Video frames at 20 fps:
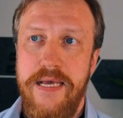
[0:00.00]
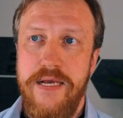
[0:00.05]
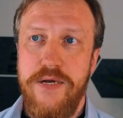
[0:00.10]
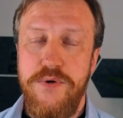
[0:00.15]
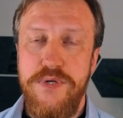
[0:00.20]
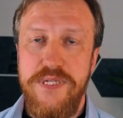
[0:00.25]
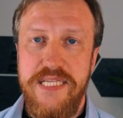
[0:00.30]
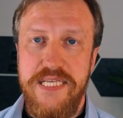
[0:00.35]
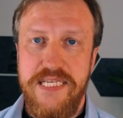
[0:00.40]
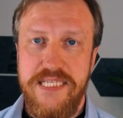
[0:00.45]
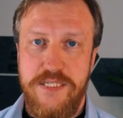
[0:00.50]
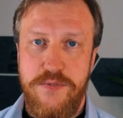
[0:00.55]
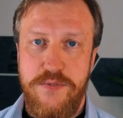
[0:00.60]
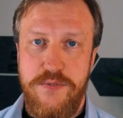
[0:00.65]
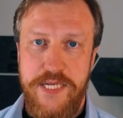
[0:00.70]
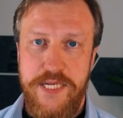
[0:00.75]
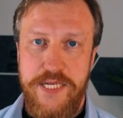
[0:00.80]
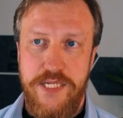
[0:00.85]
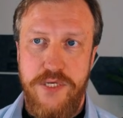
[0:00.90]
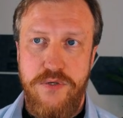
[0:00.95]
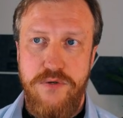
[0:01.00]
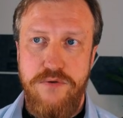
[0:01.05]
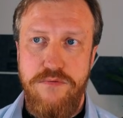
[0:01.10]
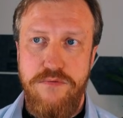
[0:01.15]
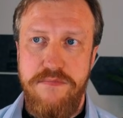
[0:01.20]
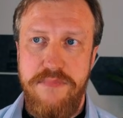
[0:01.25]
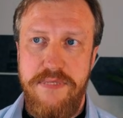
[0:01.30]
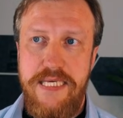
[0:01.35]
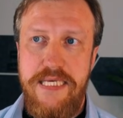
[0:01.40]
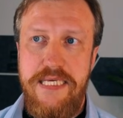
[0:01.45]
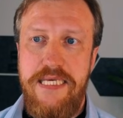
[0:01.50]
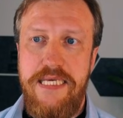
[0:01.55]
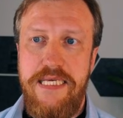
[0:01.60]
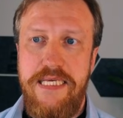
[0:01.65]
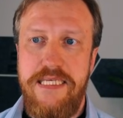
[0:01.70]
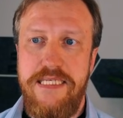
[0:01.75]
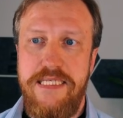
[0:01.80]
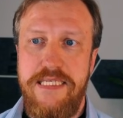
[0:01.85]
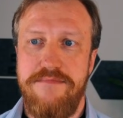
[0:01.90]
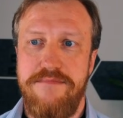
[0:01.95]
Context window
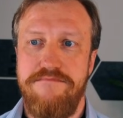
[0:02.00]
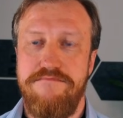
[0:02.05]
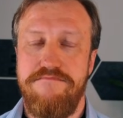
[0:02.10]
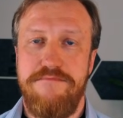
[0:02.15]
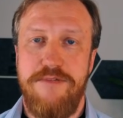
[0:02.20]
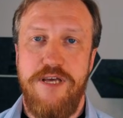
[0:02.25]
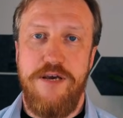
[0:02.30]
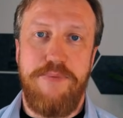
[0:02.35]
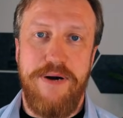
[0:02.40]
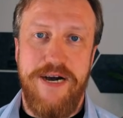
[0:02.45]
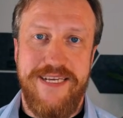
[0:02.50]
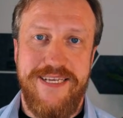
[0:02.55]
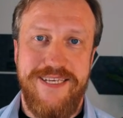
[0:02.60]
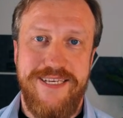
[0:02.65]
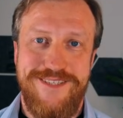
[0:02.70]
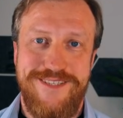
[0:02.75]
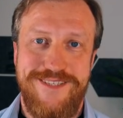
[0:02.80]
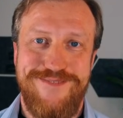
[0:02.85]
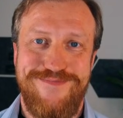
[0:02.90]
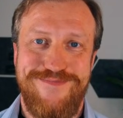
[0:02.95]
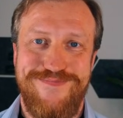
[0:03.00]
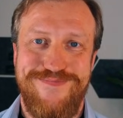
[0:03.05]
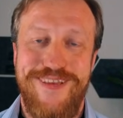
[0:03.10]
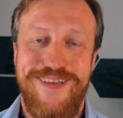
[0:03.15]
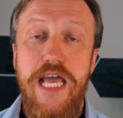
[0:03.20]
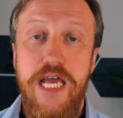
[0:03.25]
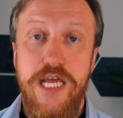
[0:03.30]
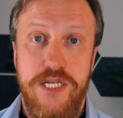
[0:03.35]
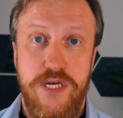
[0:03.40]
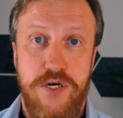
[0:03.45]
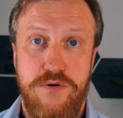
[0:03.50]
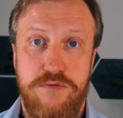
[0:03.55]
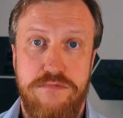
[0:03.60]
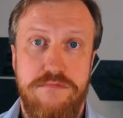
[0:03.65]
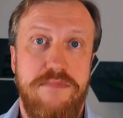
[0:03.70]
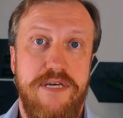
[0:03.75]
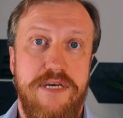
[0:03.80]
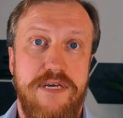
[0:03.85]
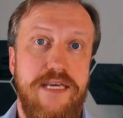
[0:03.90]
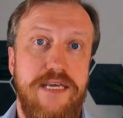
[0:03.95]
is a bucket.
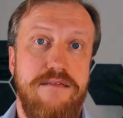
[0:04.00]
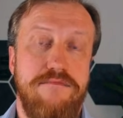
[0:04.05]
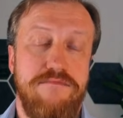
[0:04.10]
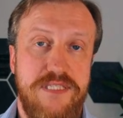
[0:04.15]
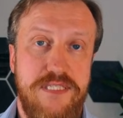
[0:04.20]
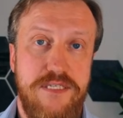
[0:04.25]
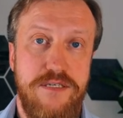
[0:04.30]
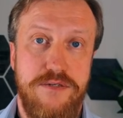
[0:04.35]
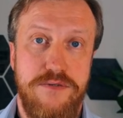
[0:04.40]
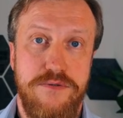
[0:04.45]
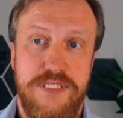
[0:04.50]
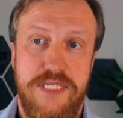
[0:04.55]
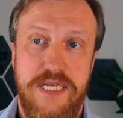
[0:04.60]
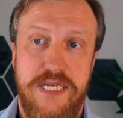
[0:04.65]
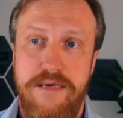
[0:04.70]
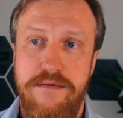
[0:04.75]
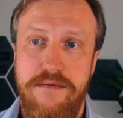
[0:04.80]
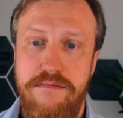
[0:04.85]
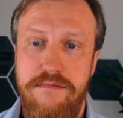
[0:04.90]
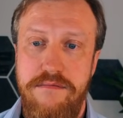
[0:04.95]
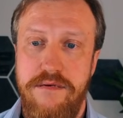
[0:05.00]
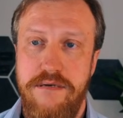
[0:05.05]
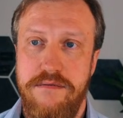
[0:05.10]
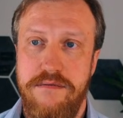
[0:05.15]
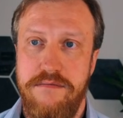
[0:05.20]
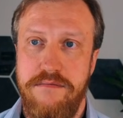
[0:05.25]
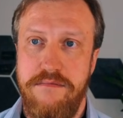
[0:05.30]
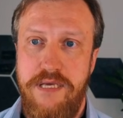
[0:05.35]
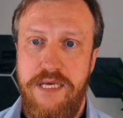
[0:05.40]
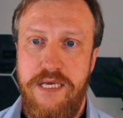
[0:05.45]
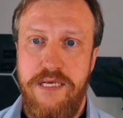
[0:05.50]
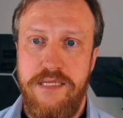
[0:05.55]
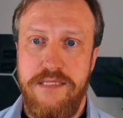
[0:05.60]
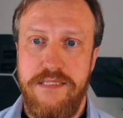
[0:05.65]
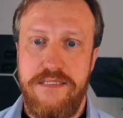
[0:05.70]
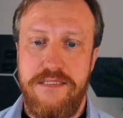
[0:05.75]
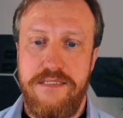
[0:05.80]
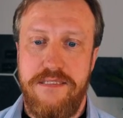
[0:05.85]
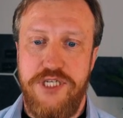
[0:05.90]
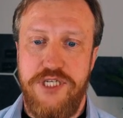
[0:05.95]
No, again, seriously,
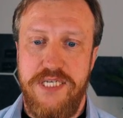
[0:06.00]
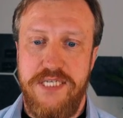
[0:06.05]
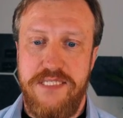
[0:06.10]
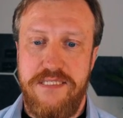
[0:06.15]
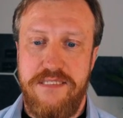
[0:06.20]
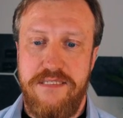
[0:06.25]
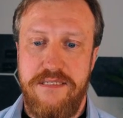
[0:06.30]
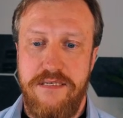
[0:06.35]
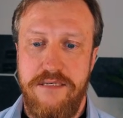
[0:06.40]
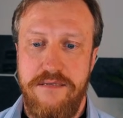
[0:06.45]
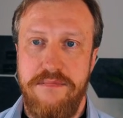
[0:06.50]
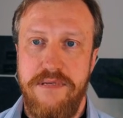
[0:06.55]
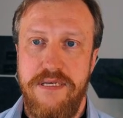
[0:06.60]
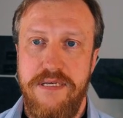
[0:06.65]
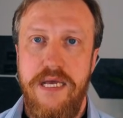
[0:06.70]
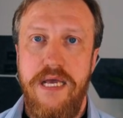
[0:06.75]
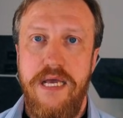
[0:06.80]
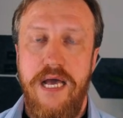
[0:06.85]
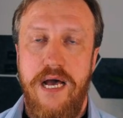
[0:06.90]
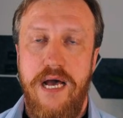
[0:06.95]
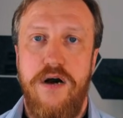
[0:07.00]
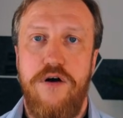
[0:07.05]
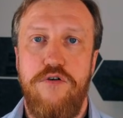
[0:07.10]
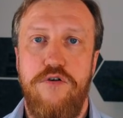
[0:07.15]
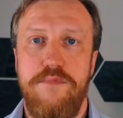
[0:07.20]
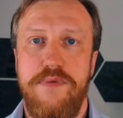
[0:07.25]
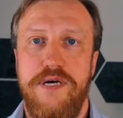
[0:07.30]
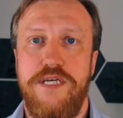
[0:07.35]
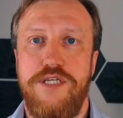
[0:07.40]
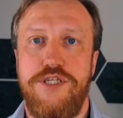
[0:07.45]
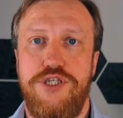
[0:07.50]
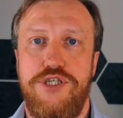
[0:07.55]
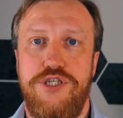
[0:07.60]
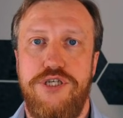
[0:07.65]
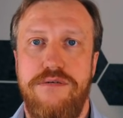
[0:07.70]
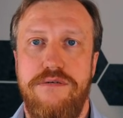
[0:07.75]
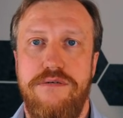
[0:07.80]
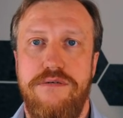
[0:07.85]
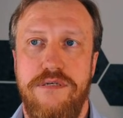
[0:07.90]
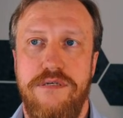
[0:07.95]
it's just how
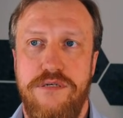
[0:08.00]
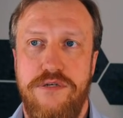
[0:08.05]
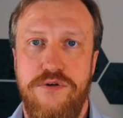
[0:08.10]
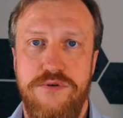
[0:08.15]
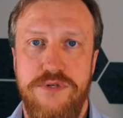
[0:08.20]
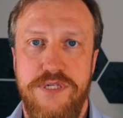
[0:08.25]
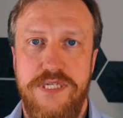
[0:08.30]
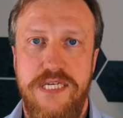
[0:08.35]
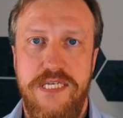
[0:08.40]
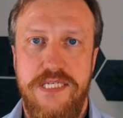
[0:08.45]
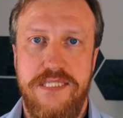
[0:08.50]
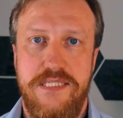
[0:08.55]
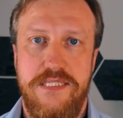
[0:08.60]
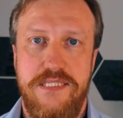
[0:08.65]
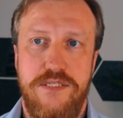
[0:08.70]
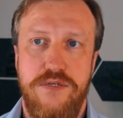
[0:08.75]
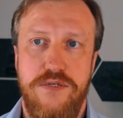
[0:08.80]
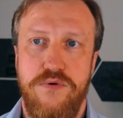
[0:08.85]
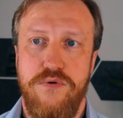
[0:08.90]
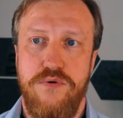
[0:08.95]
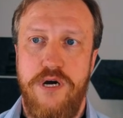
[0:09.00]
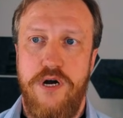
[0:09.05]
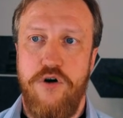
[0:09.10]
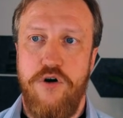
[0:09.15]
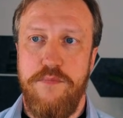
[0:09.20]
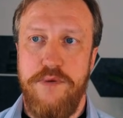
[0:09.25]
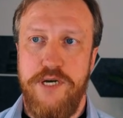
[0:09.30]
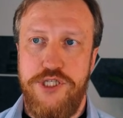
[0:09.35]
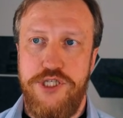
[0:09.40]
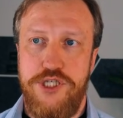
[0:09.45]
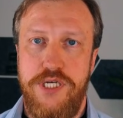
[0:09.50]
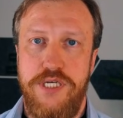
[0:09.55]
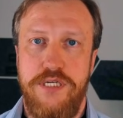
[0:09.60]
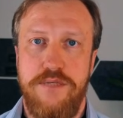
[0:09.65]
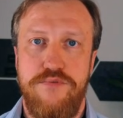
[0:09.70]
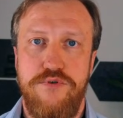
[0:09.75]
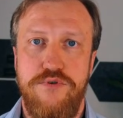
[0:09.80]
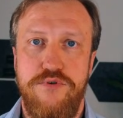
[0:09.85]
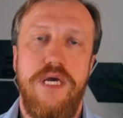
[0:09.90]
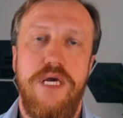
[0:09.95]
much context, so how much
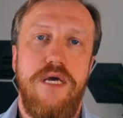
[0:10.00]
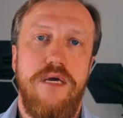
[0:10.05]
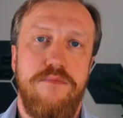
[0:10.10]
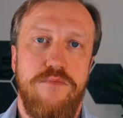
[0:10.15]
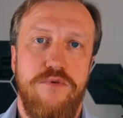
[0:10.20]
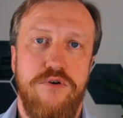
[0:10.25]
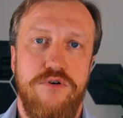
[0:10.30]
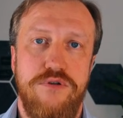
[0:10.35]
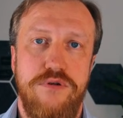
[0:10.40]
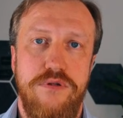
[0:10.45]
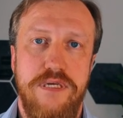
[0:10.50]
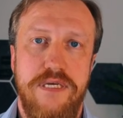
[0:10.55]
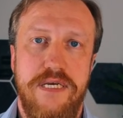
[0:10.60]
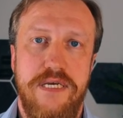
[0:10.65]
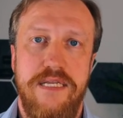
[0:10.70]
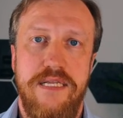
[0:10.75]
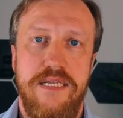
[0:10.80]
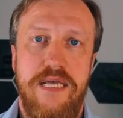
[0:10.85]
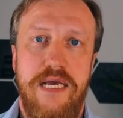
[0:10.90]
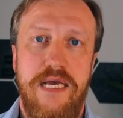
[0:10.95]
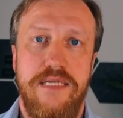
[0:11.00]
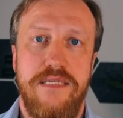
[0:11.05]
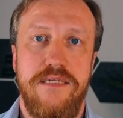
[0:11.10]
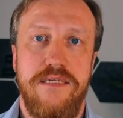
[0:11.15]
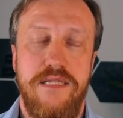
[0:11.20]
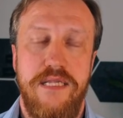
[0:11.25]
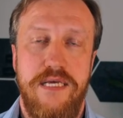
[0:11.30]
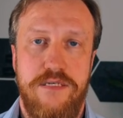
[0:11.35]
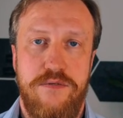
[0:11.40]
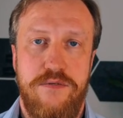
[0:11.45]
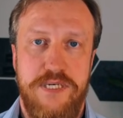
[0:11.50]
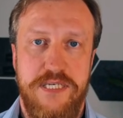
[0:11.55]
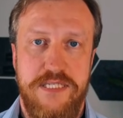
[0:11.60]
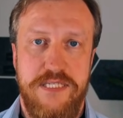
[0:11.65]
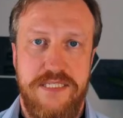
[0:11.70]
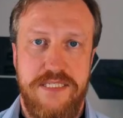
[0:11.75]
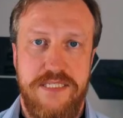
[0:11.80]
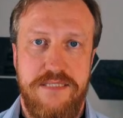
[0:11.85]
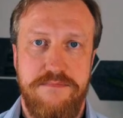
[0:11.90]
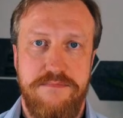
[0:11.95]
input model can handle at
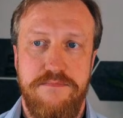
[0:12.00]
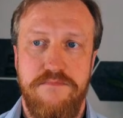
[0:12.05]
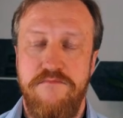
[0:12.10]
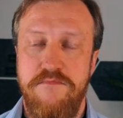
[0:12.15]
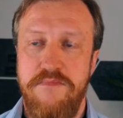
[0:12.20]
once.